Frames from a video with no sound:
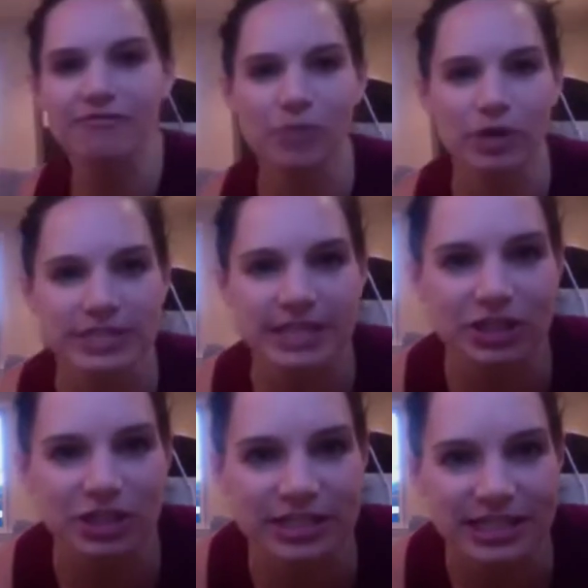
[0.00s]
four
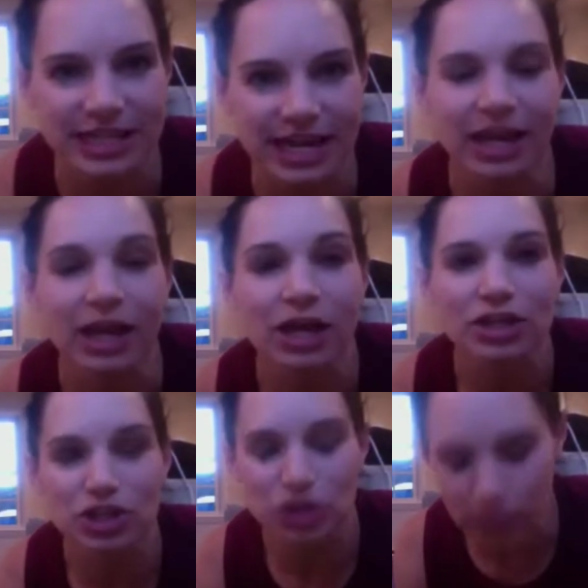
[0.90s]
stations today,
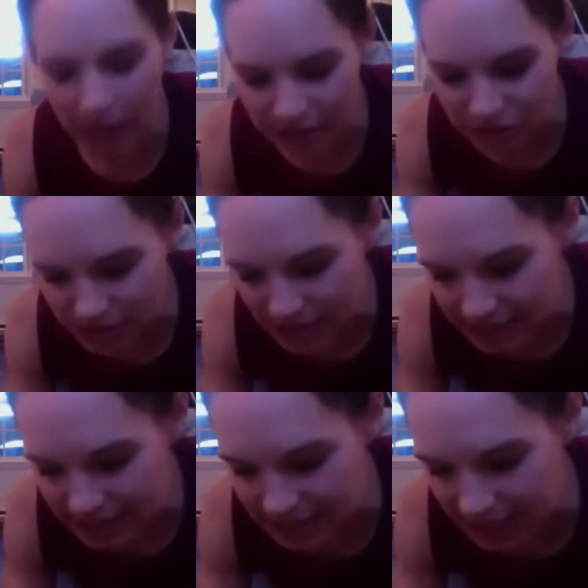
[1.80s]
two
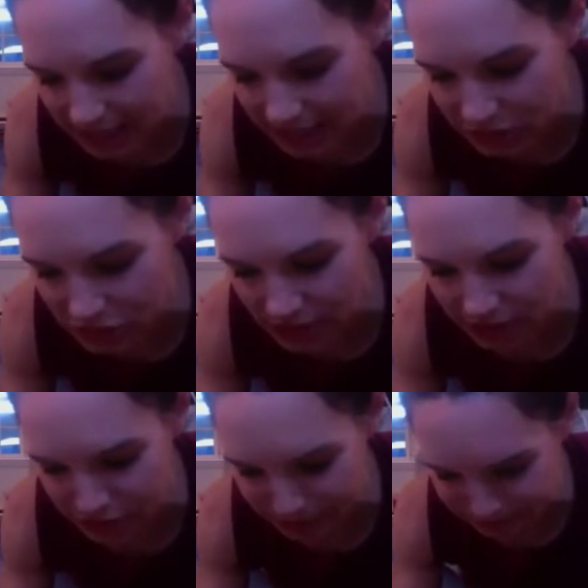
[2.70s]
exercises at each
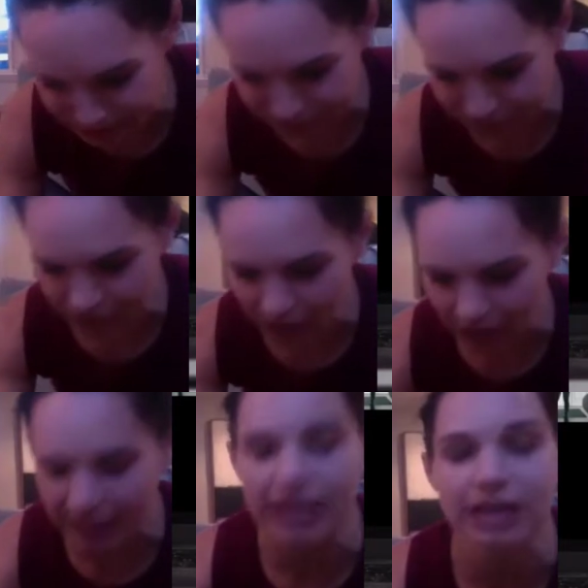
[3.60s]
station. All
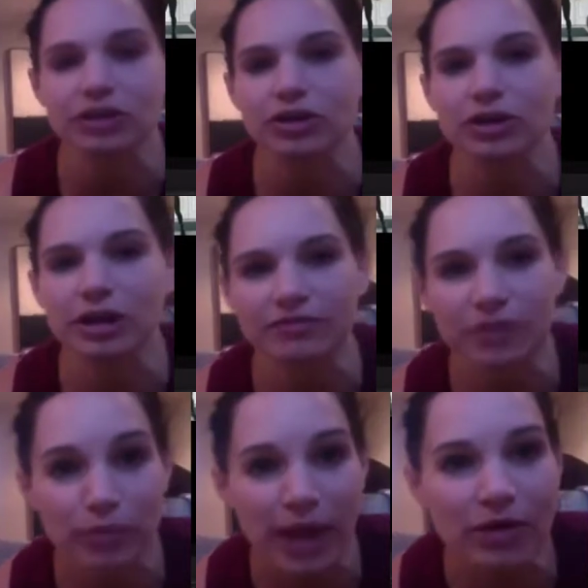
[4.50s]
right, and you're gonna,
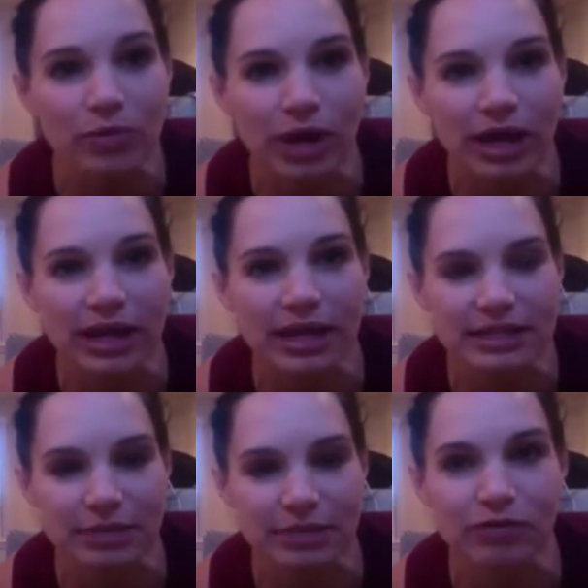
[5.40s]
for round one, it's
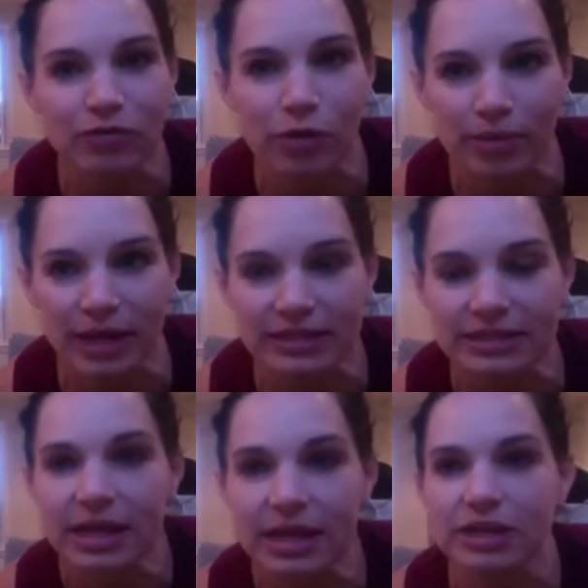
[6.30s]
gonna be four minutes.
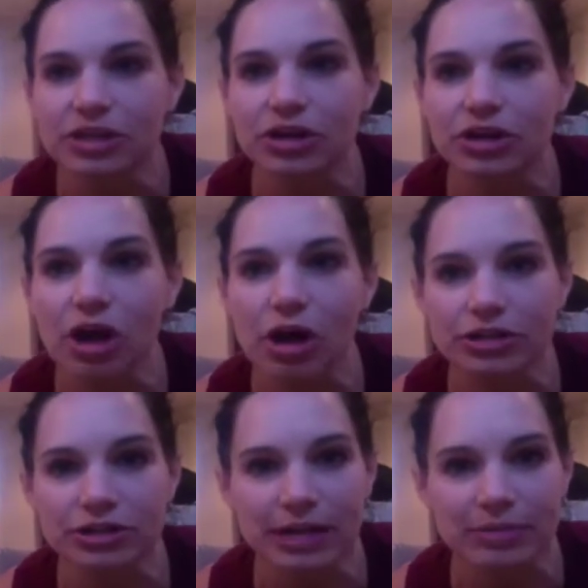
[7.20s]
So you're gonna
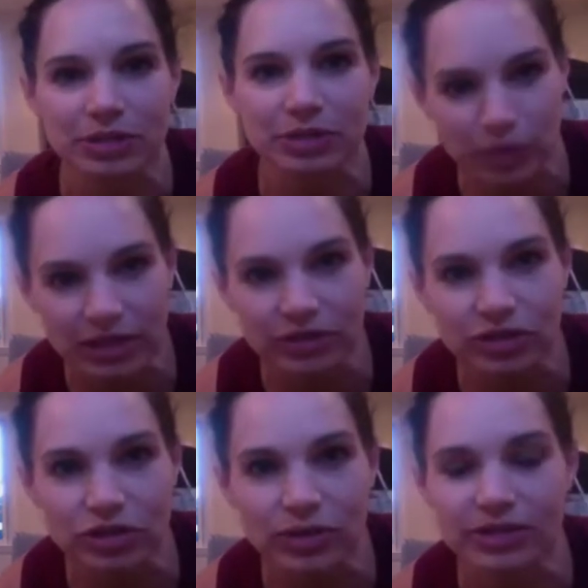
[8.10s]
alternate between those
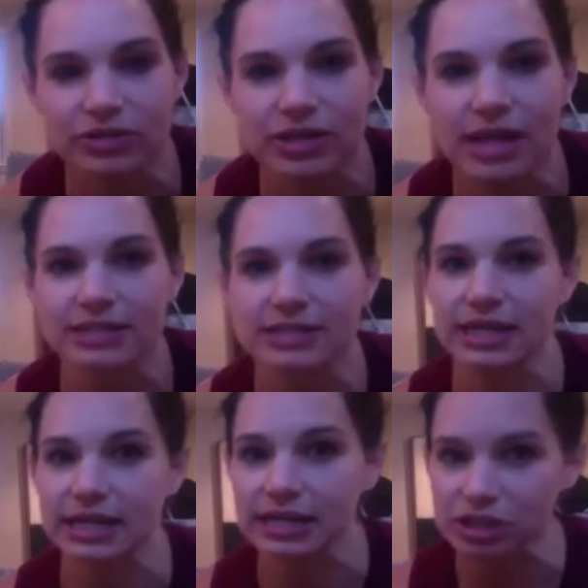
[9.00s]
two exercises
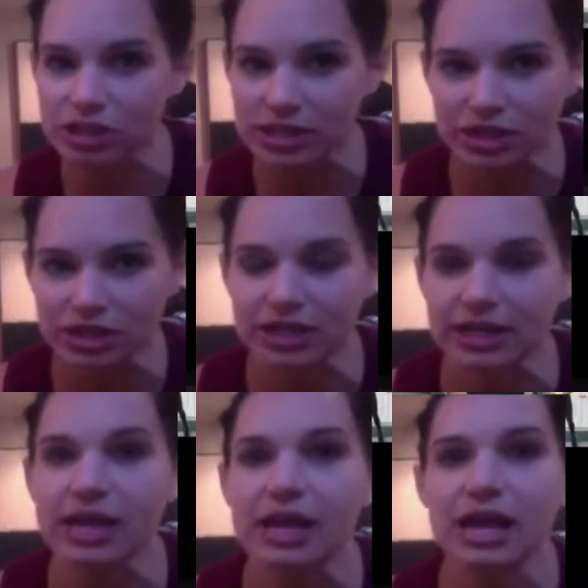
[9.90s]
at each station
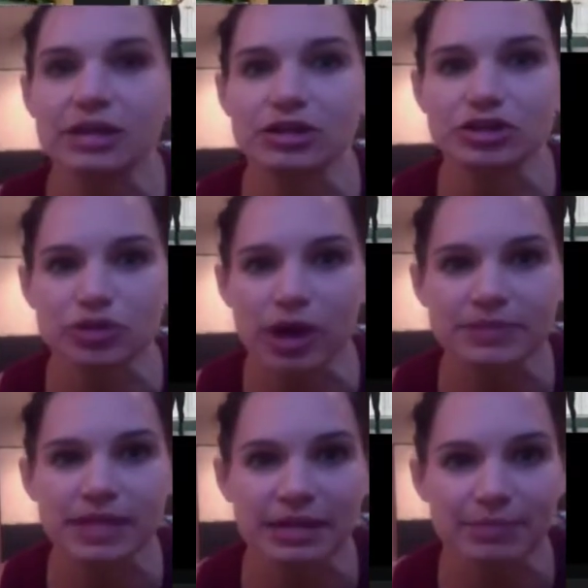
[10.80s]
and your drop
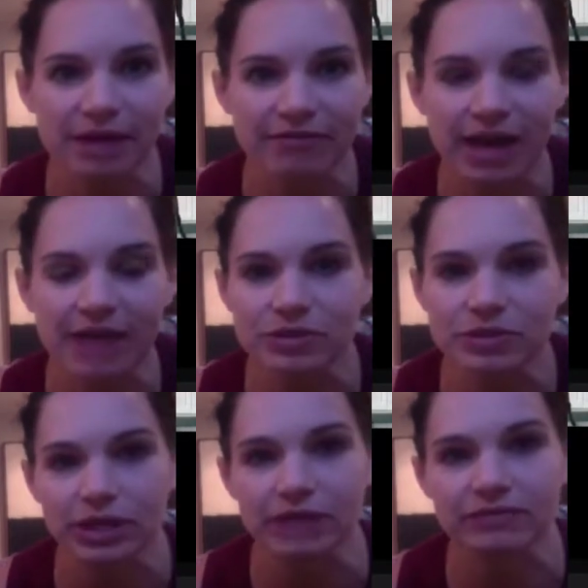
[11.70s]
setting by five. So
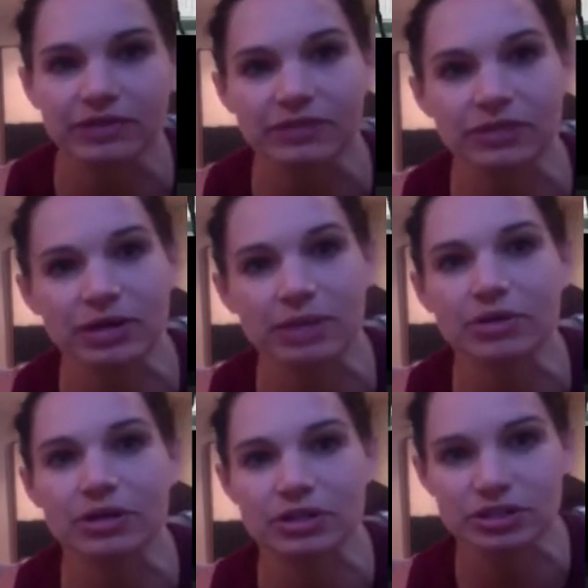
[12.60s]
we'll give, give you a number
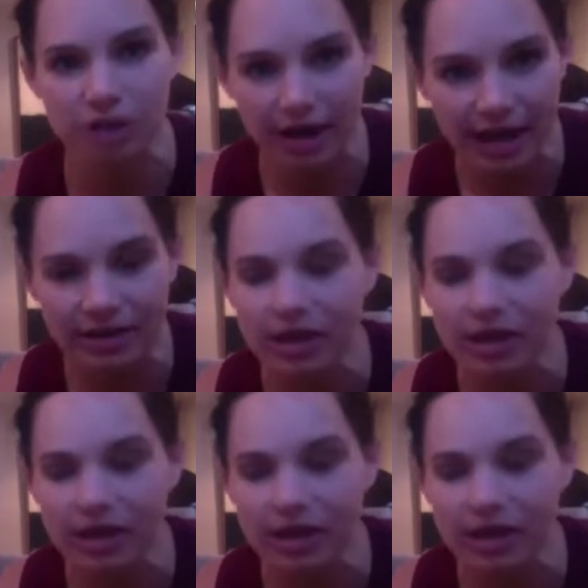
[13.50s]
to start at